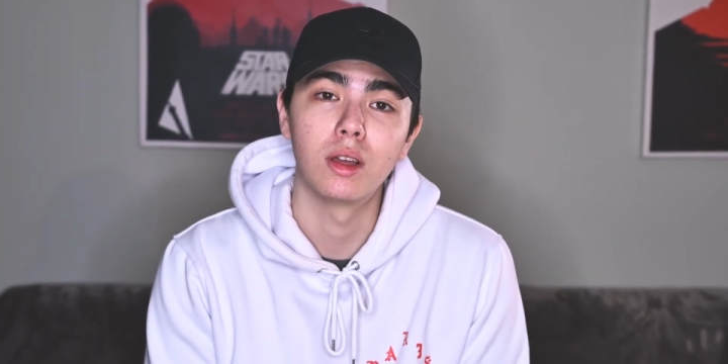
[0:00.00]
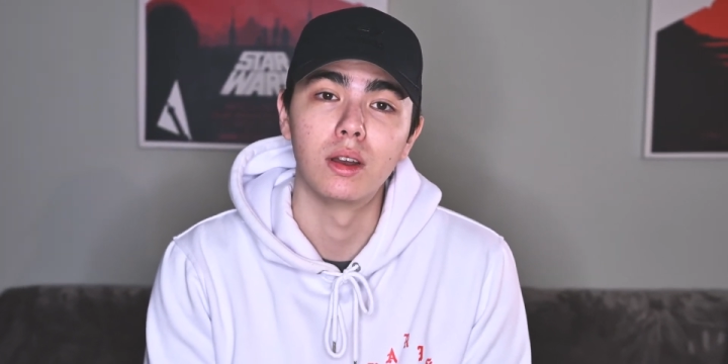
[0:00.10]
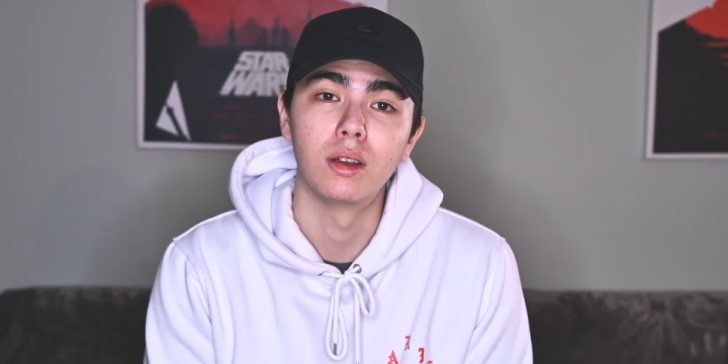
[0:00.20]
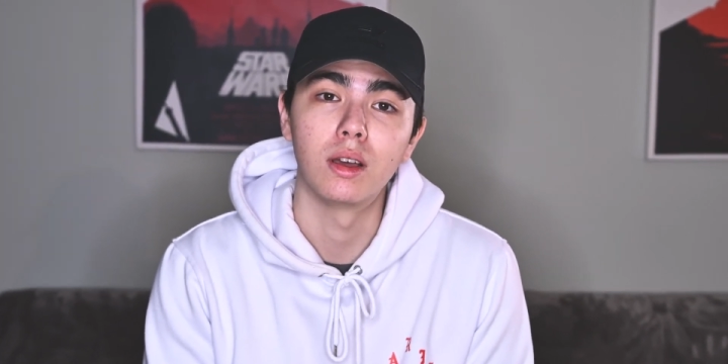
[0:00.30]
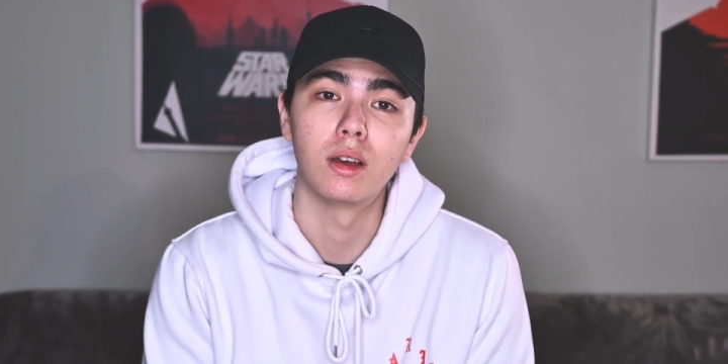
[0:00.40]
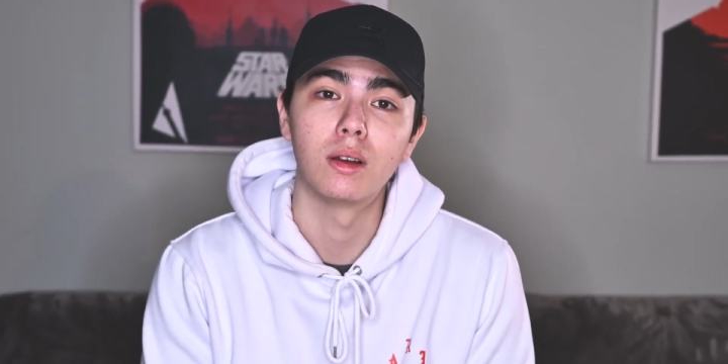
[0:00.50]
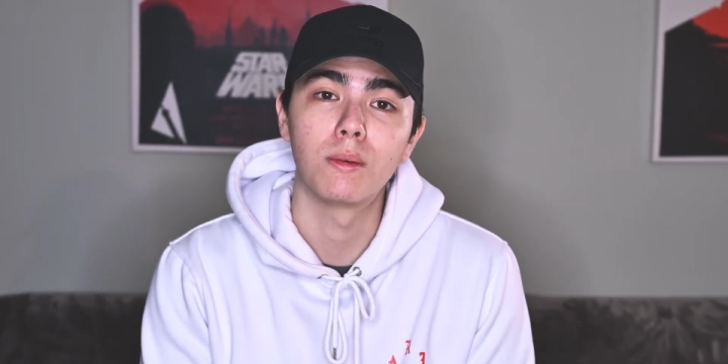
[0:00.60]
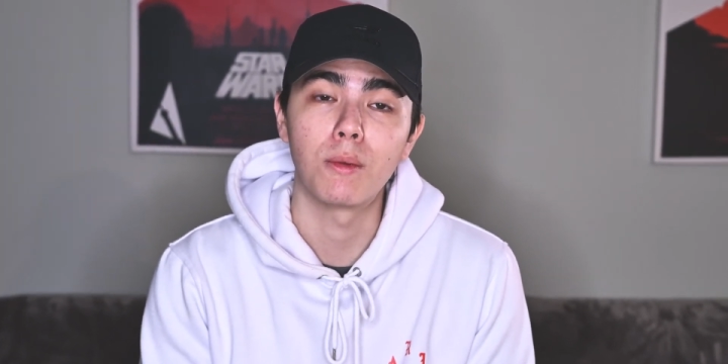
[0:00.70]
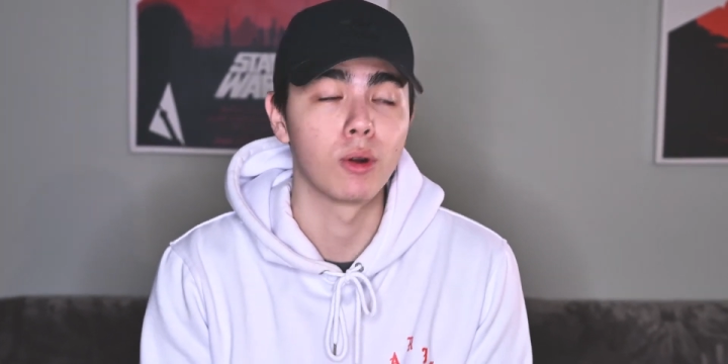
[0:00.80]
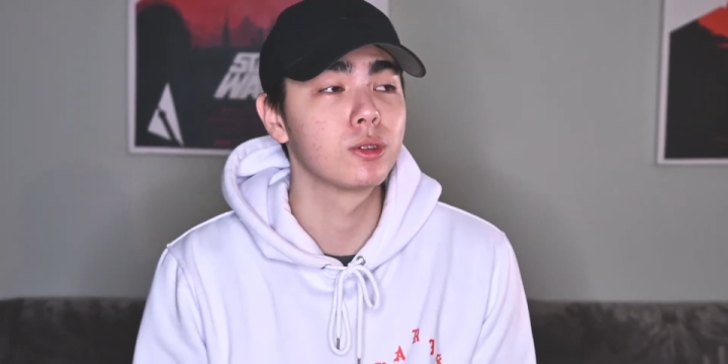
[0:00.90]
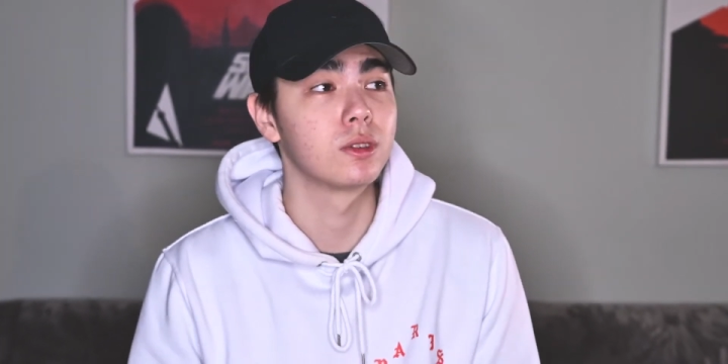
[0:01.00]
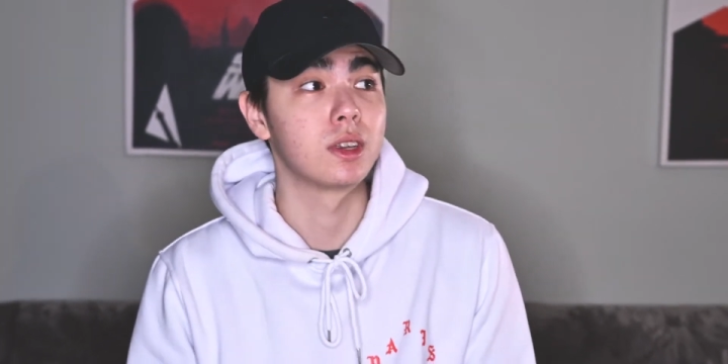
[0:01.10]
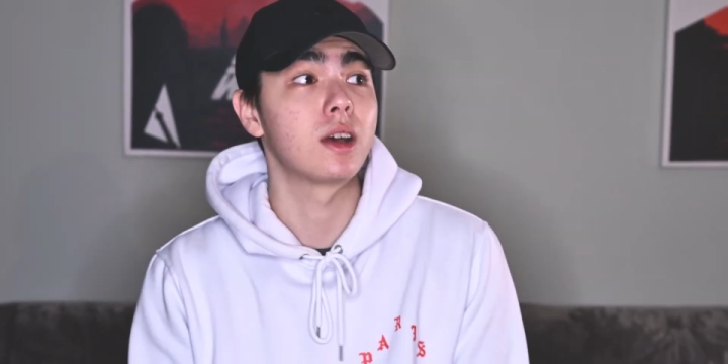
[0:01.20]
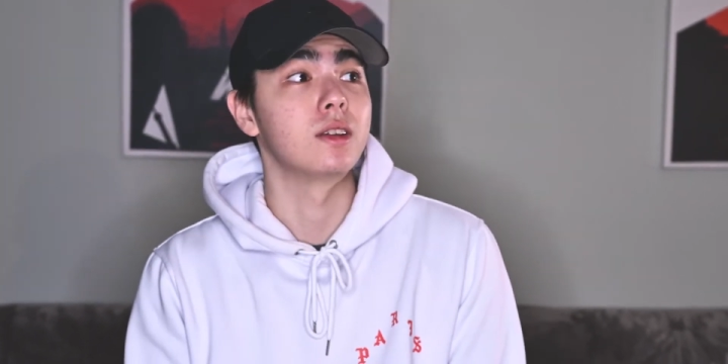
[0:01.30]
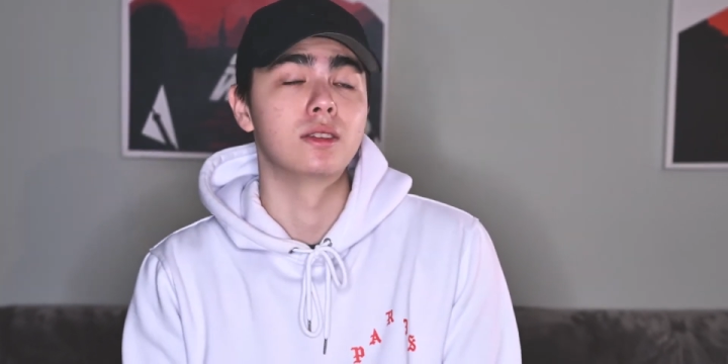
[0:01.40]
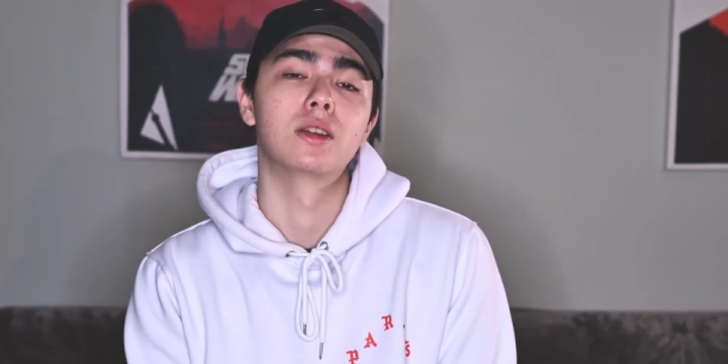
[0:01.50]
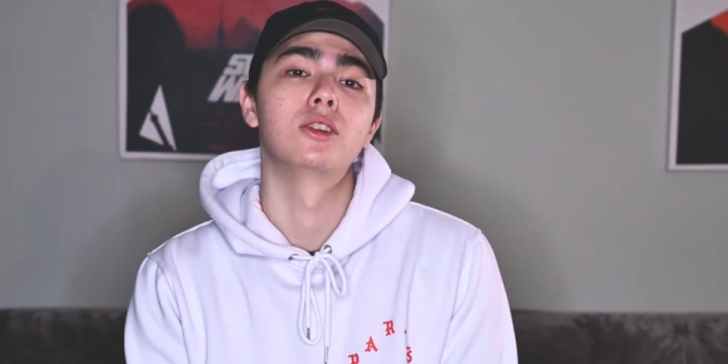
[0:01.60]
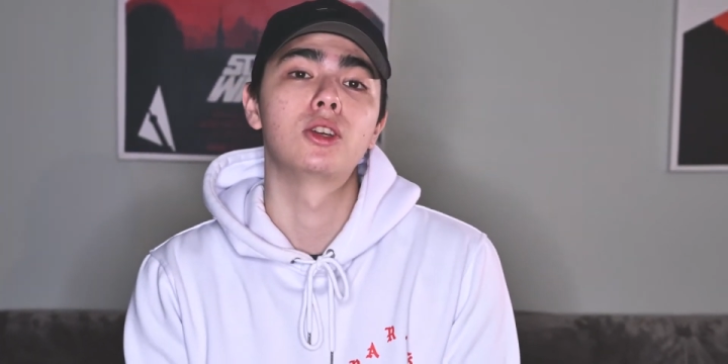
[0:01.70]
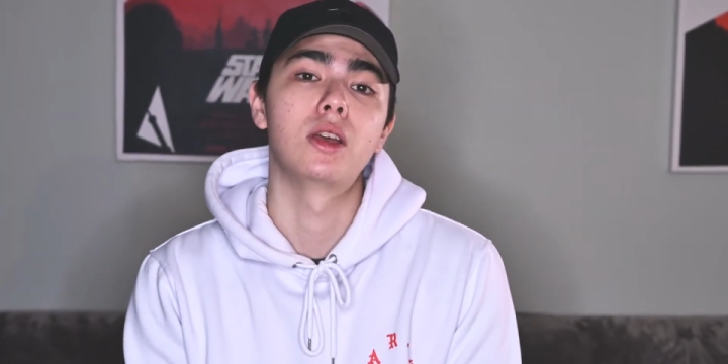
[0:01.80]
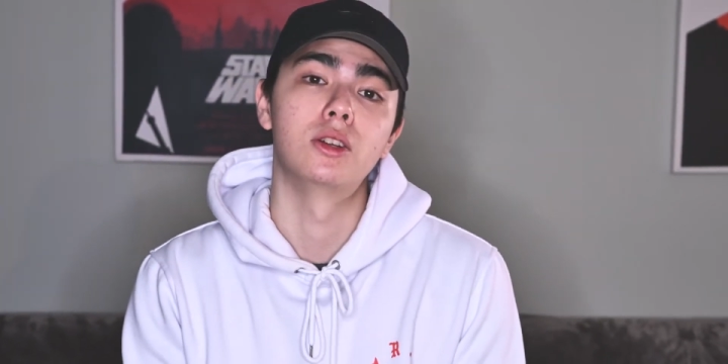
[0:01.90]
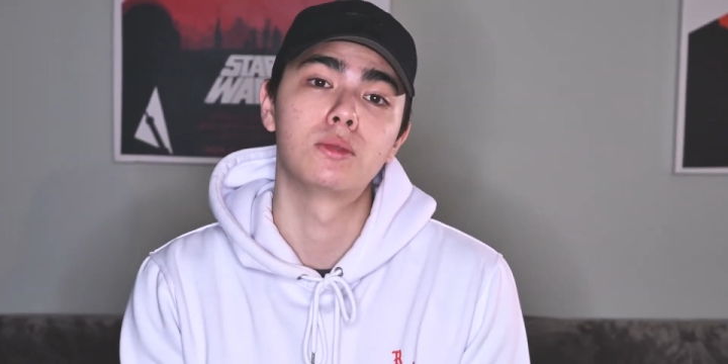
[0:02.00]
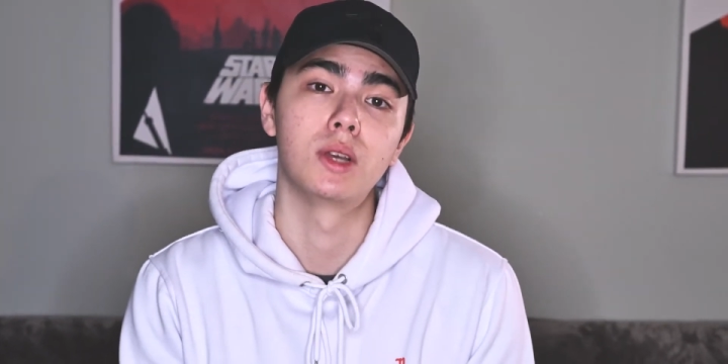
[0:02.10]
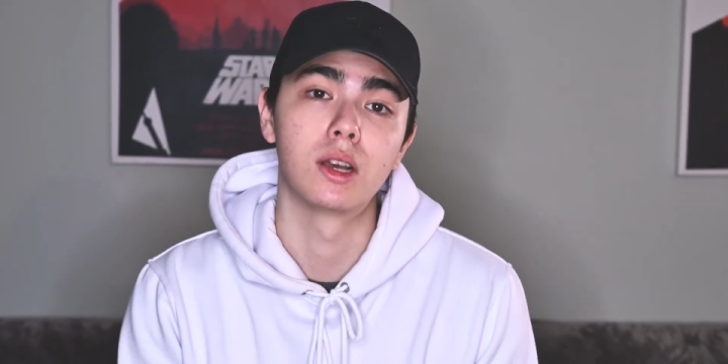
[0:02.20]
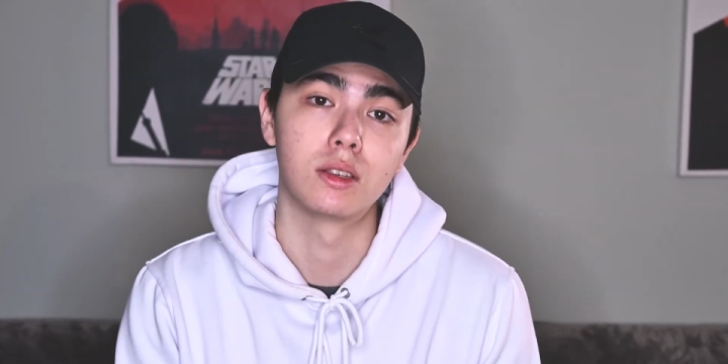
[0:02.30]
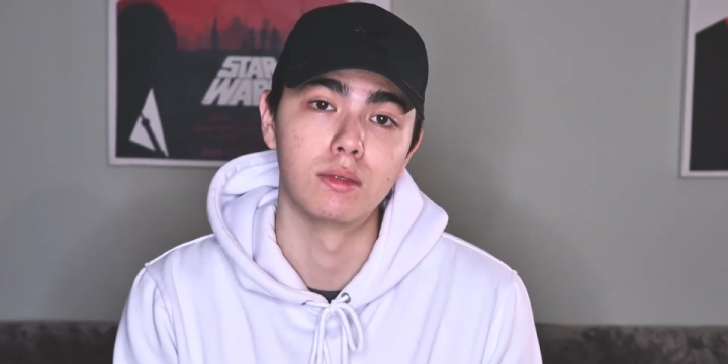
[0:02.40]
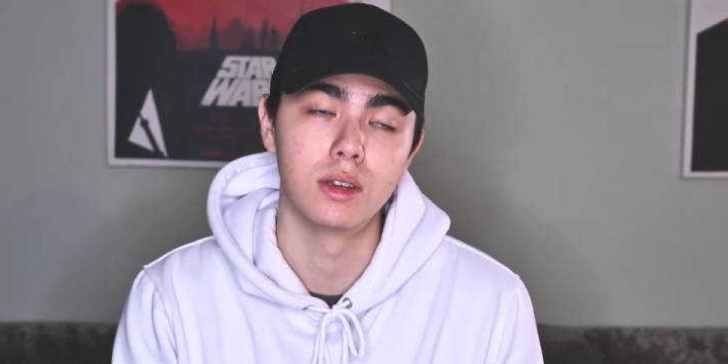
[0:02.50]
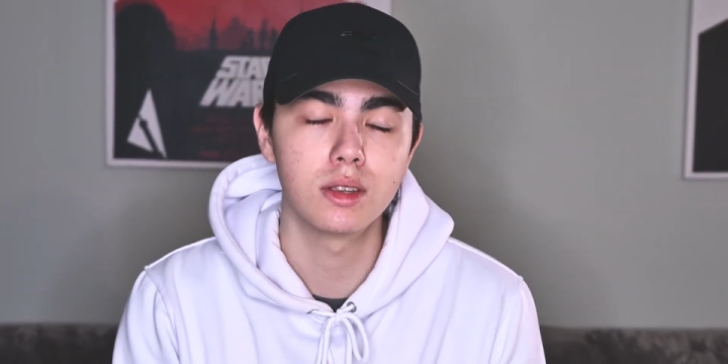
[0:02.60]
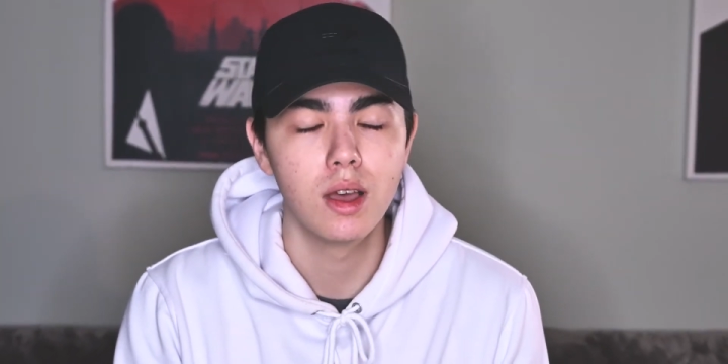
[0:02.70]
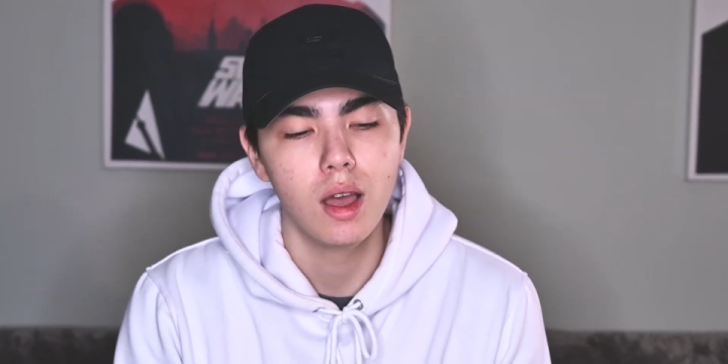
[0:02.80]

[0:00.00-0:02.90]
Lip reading: and our whole society is going to change because of this,